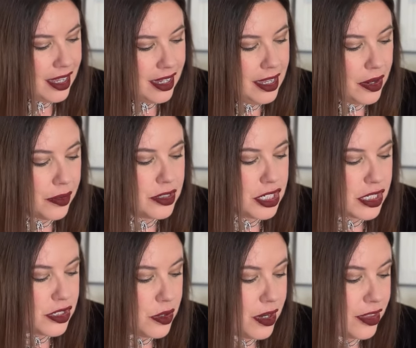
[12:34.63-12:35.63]
you know,
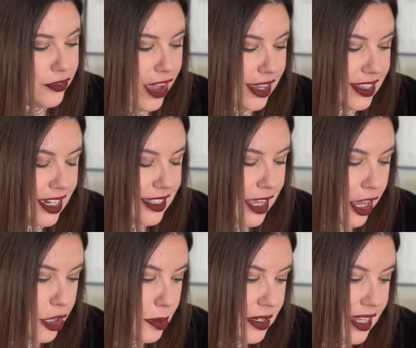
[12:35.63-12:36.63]
just due to the fact that it's one
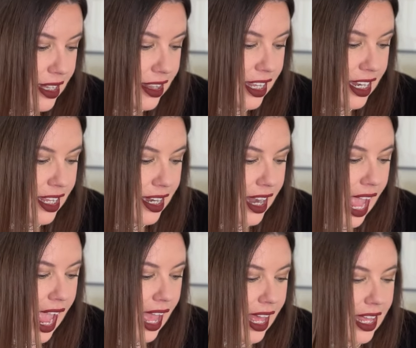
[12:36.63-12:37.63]
hundred percent linen
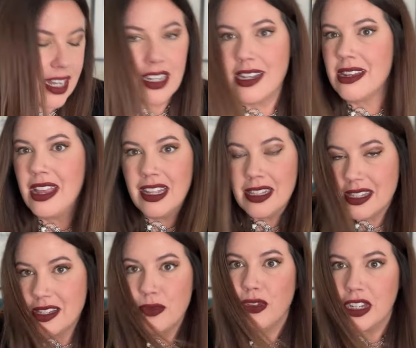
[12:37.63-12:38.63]
and
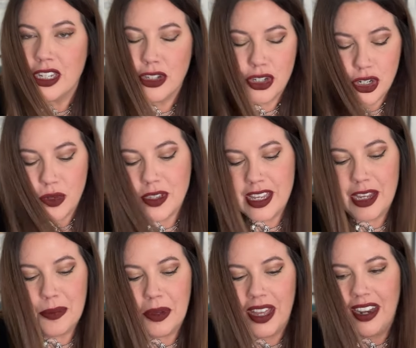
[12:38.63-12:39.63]
it's vintage Juicy,
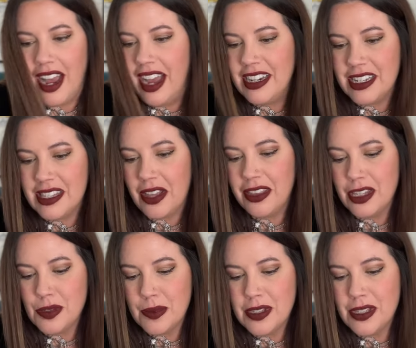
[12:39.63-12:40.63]
but I just thought
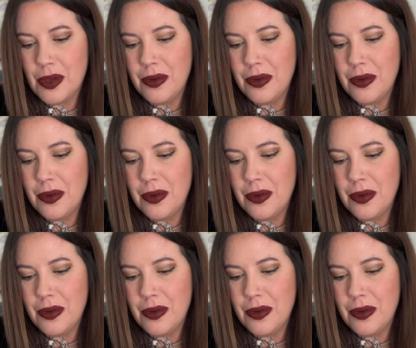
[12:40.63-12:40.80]
this was so